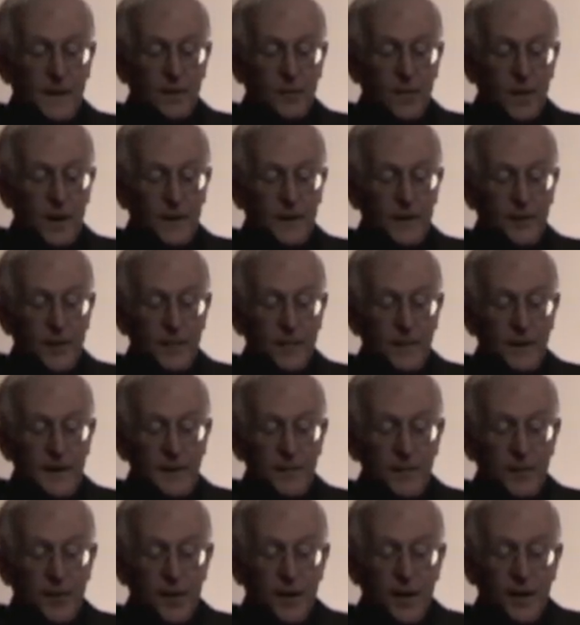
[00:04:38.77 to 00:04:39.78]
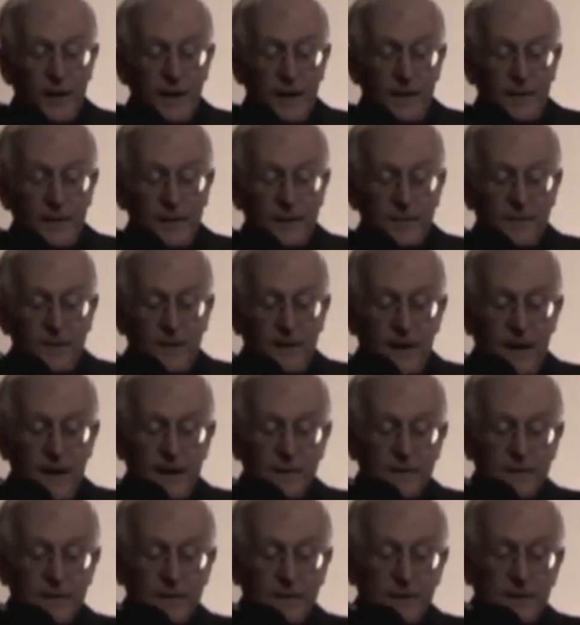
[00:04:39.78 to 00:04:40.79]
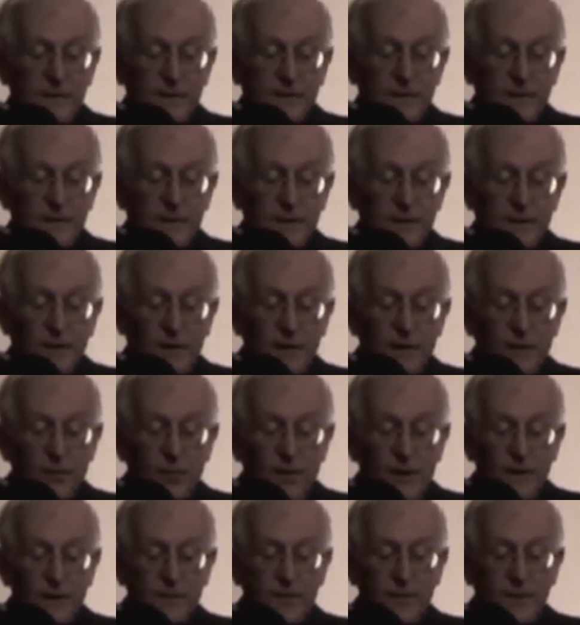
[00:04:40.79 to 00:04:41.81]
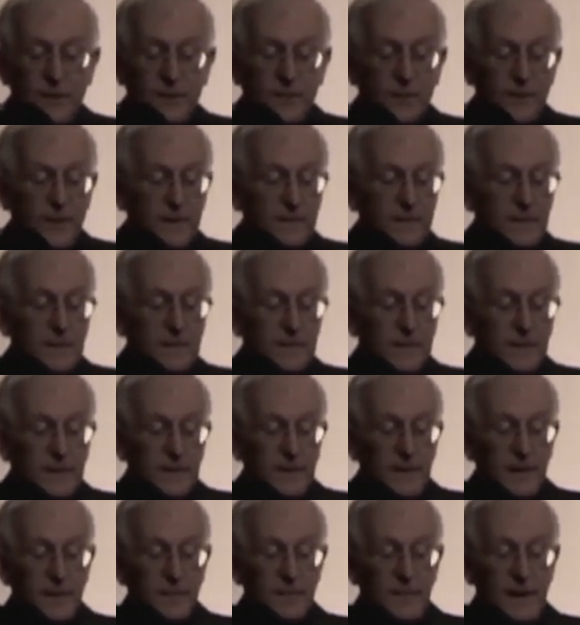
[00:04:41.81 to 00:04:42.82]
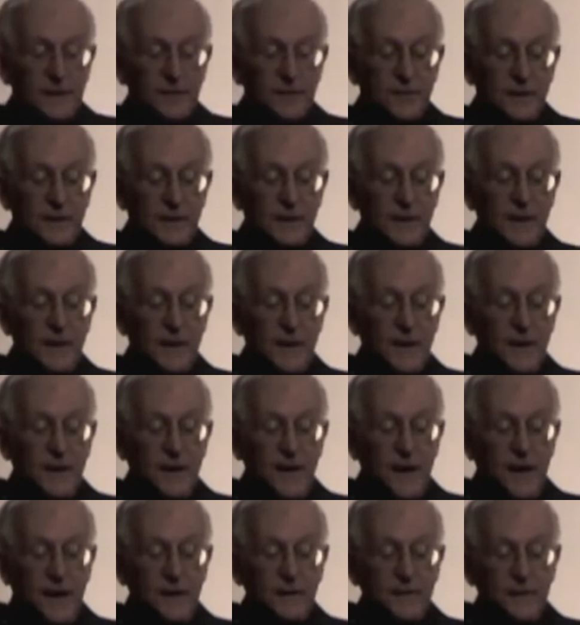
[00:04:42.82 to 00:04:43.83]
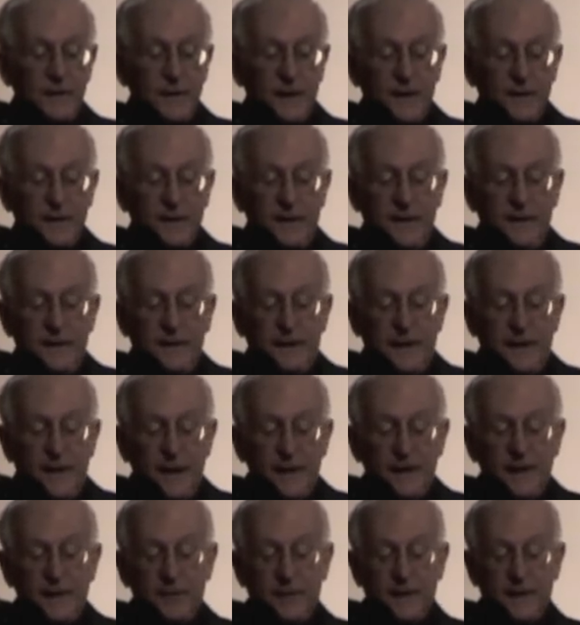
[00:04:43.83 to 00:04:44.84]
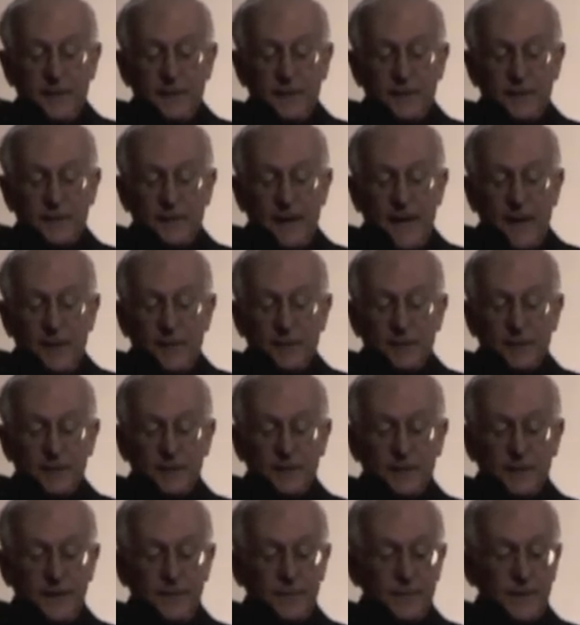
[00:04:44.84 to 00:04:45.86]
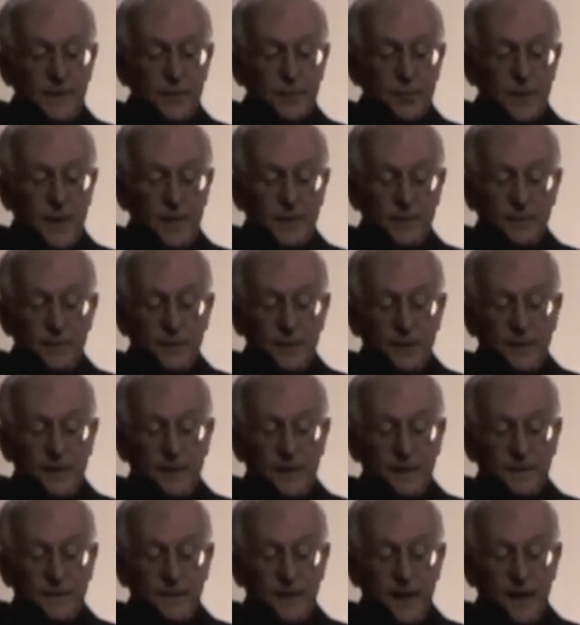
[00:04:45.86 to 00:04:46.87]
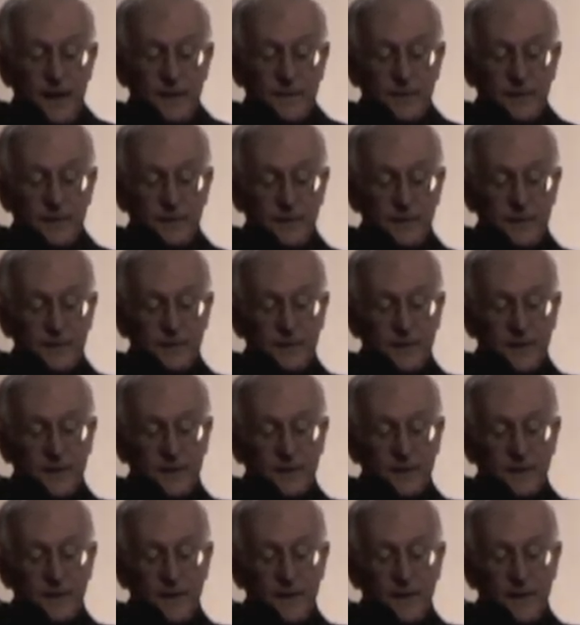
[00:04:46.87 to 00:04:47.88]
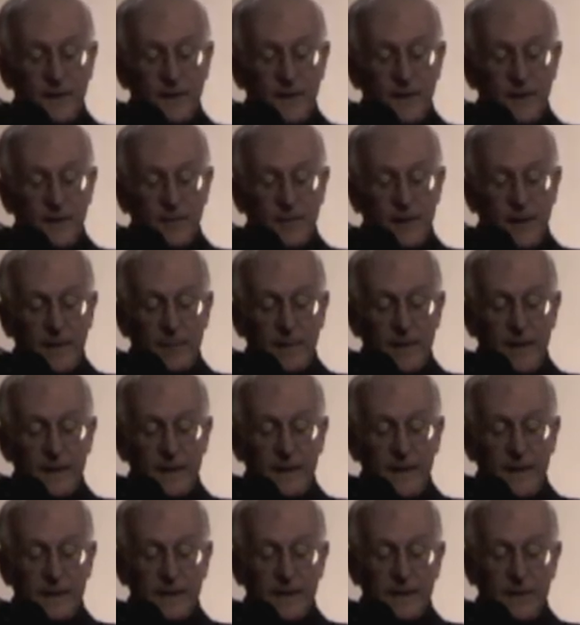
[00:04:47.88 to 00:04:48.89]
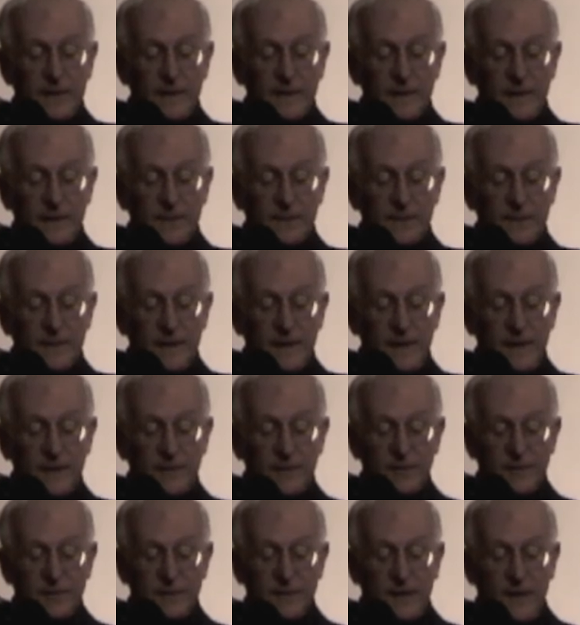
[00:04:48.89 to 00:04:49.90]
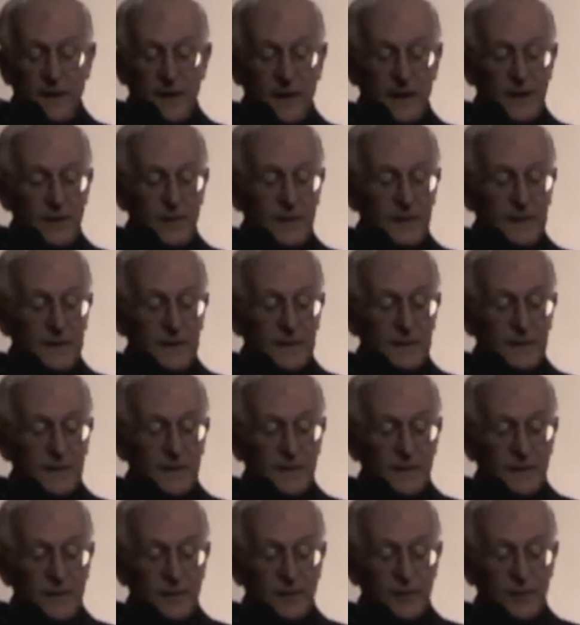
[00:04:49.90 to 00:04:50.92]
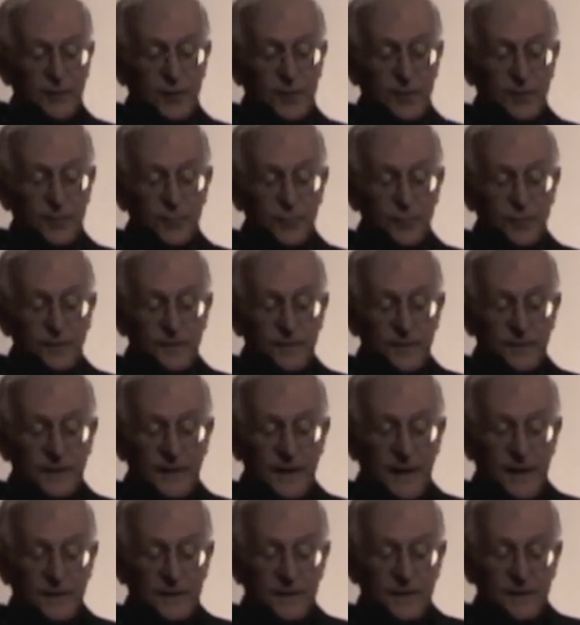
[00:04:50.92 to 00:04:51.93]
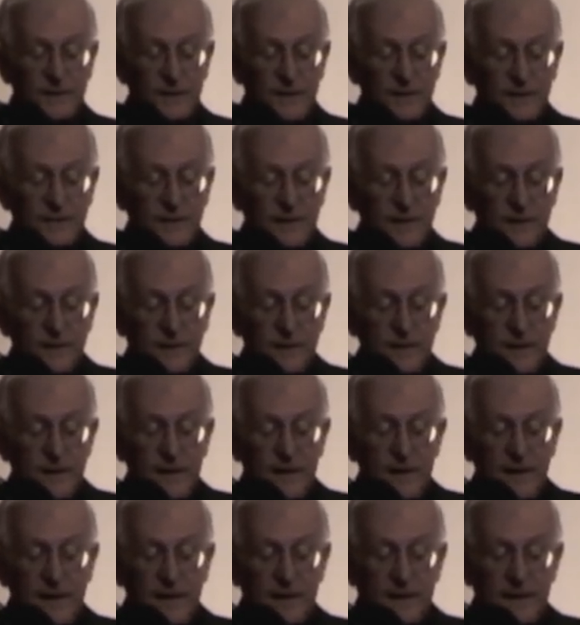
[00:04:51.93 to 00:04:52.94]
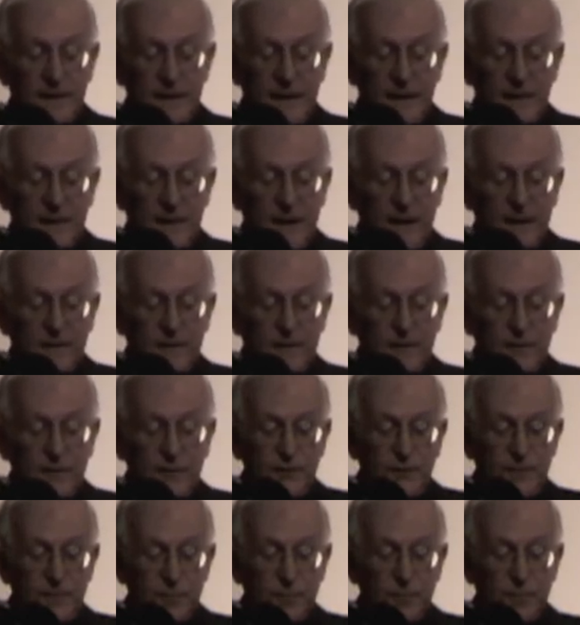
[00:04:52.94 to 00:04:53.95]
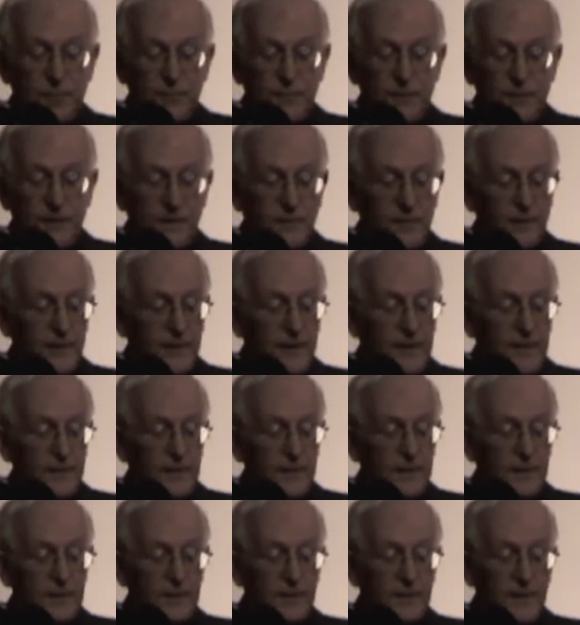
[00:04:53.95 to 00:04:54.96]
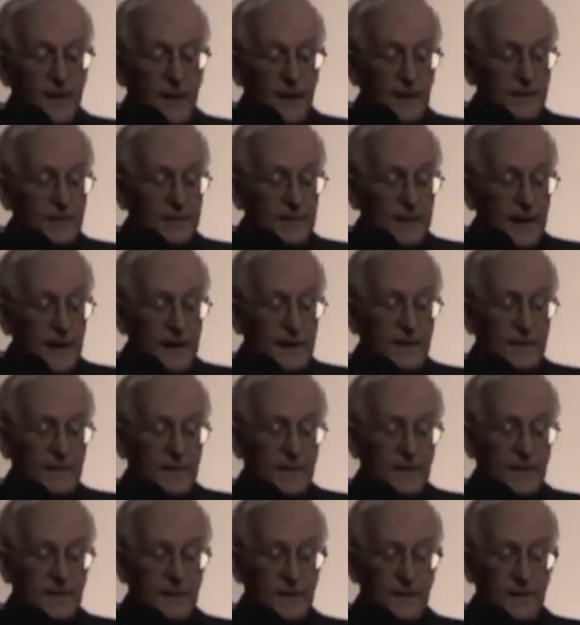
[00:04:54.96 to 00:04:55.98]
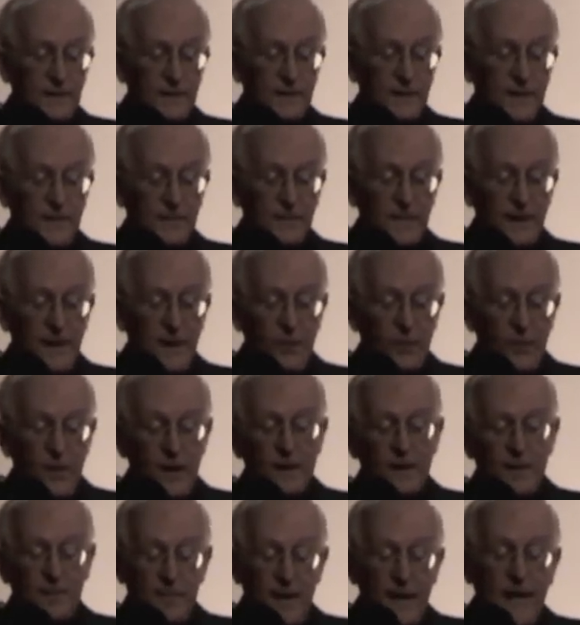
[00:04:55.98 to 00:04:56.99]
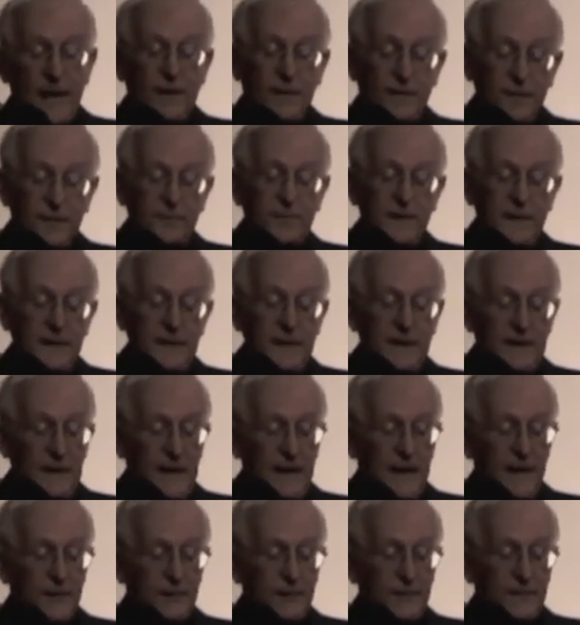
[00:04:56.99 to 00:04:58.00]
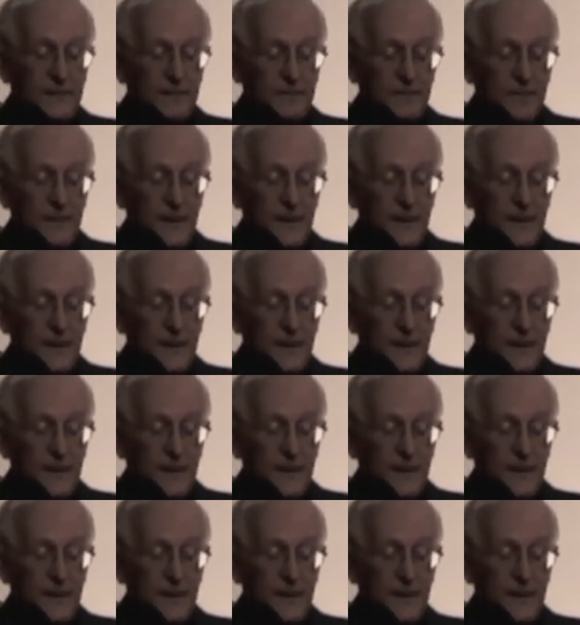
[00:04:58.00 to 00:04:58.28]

While there are many more arguments for God's existence, only one of which we have even mentioned, I do not think that any of them establishes even the probability of God's existence. But am I not guilty of fallaciously arguing that since there is no proof of God's existence, then that constitutes a proof of or evidence of God's non-existence? Well, in a manner of speaking, yes.